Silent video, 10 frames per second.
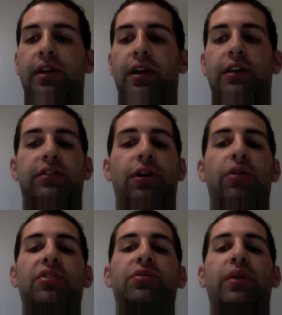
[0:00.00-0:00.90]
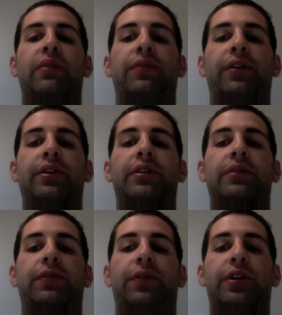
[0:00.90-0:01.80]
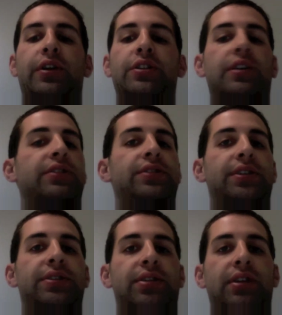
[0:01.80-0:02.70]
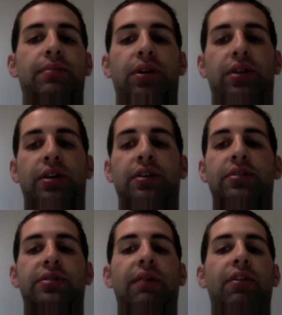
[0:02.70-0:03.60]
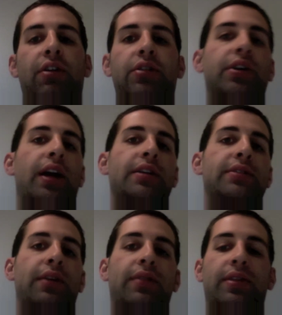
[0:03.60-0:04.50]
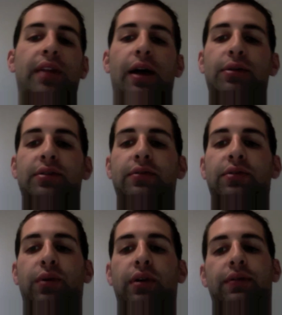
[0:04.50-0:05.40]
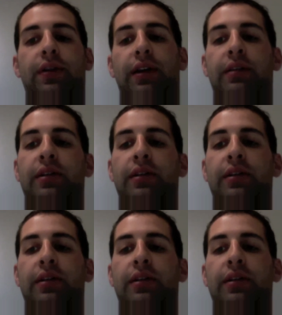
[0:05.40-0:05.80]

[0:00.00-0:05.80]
Its total square footage is 16,797,000 square feet.